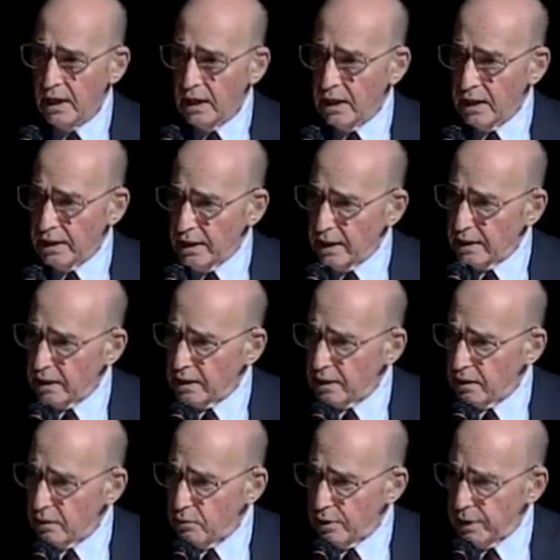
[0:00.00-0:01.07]
and
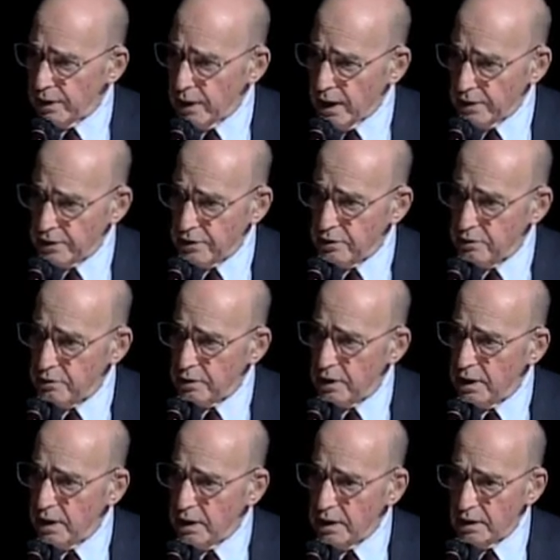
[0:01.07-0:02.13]
then went on to
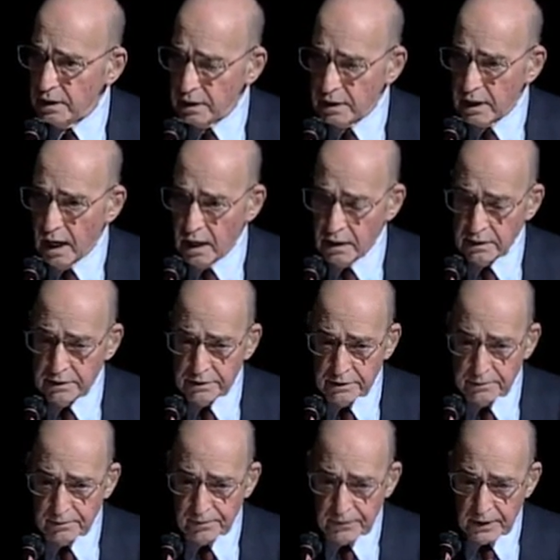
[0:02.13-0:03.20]
college.
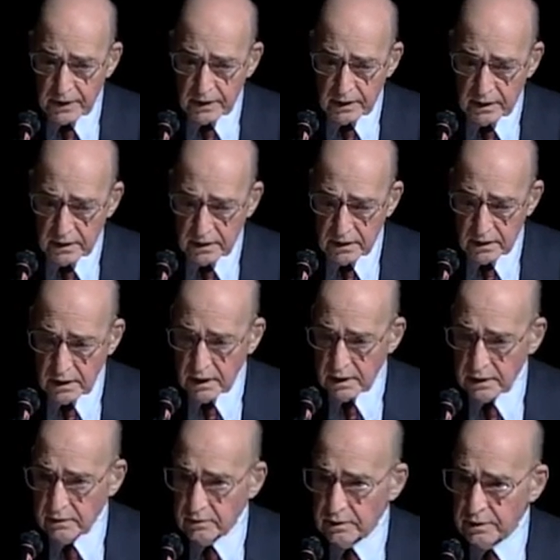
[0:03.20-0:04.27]
I
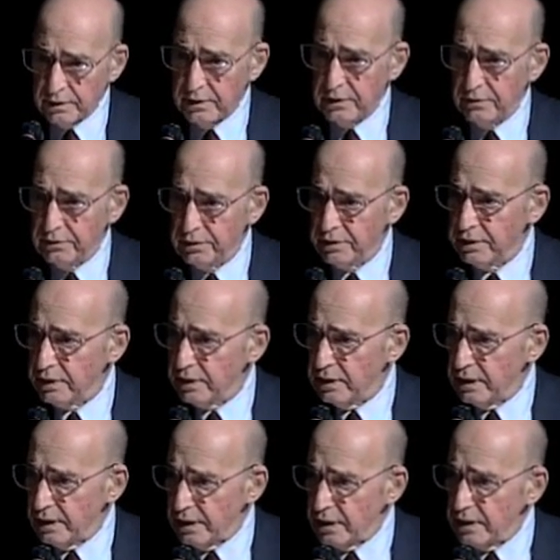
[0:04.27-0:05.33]
was interested
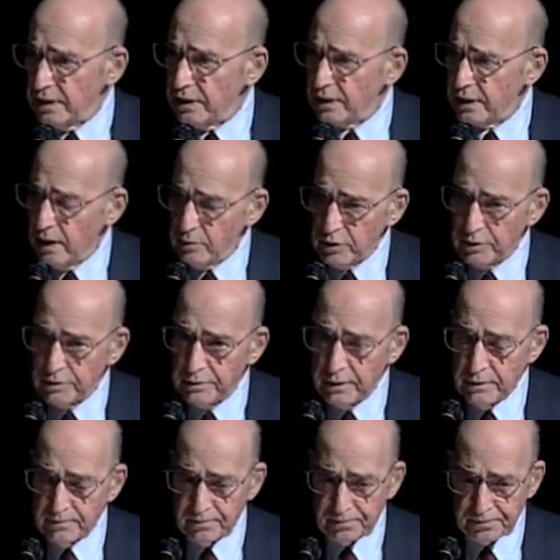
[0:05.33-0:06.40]
in chemistry,
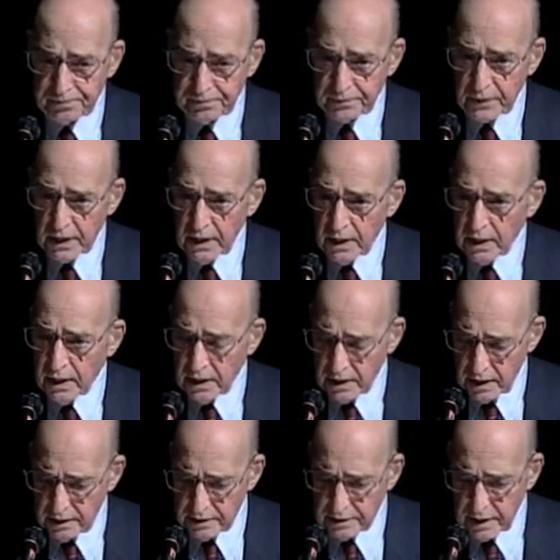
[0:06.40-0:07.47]
and I
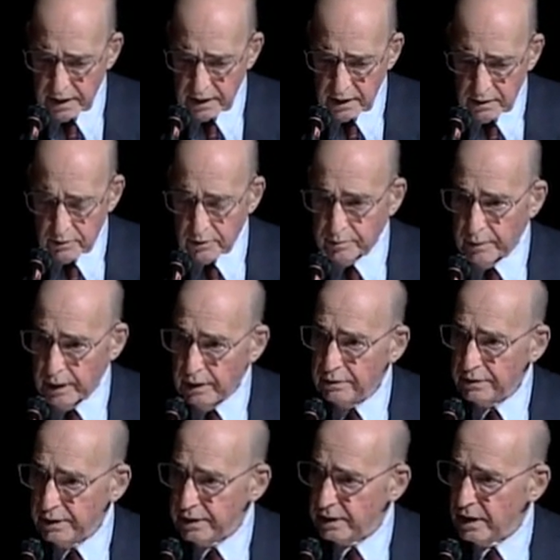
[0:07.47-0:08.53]
decided I would major
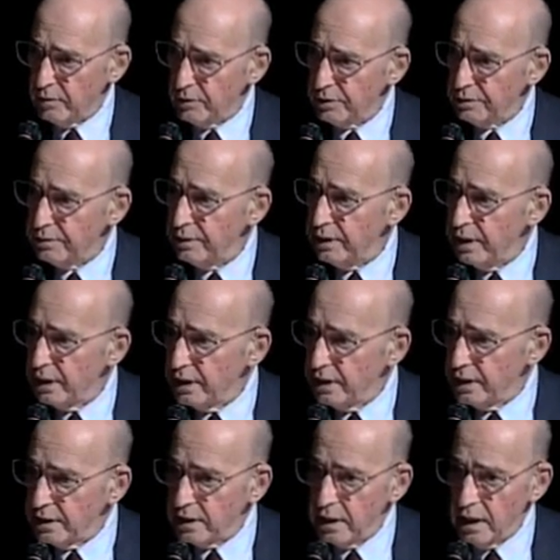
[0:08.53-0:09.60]
in chemistry
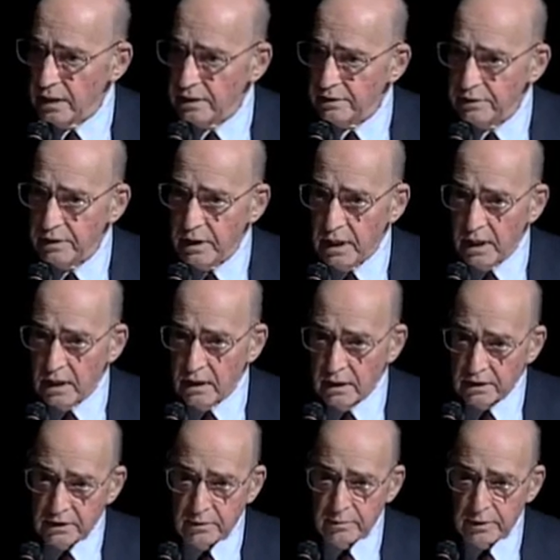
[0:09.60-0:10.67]
in college,
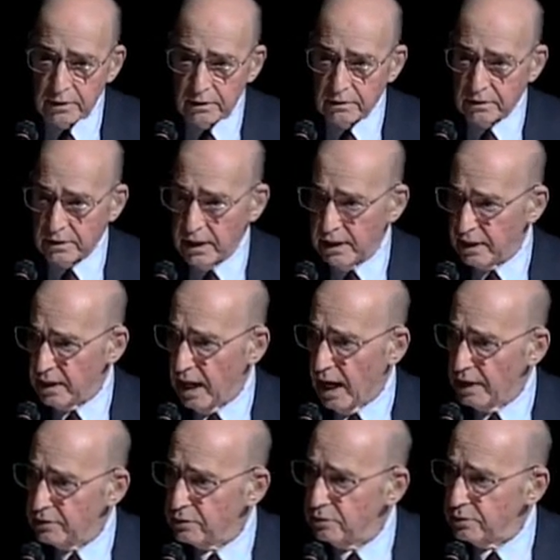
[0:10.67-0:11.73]
largely because I had a
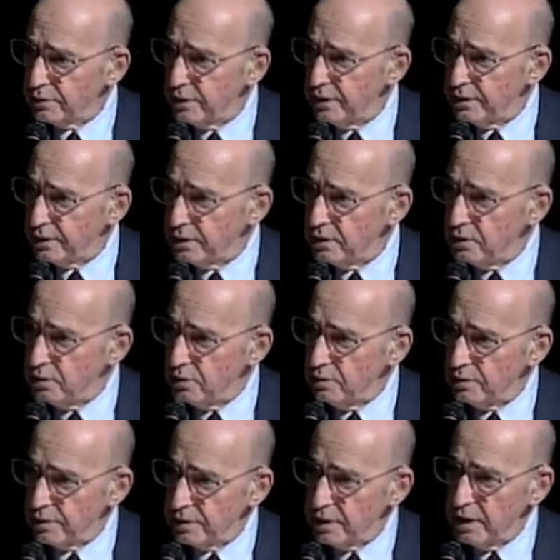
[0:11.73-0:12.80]
high school teacher who
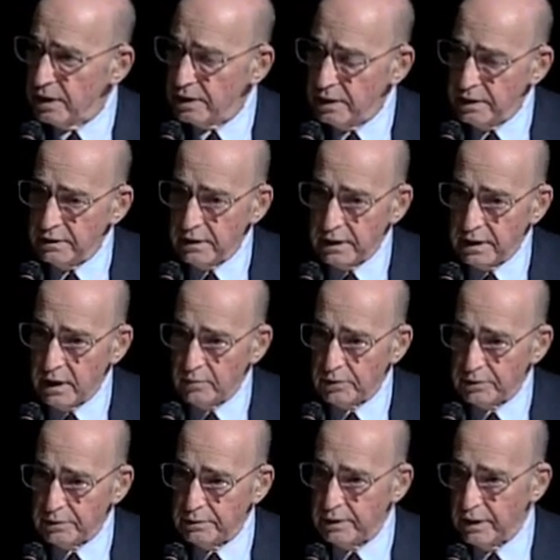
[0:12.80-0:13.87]
was teaching
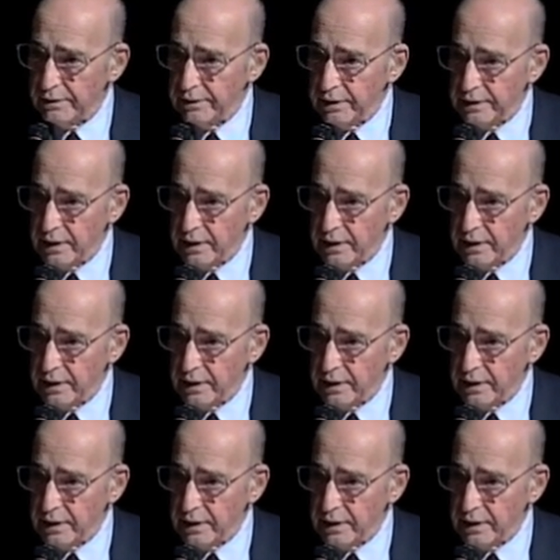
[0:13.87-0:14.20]
chemistry, and I thought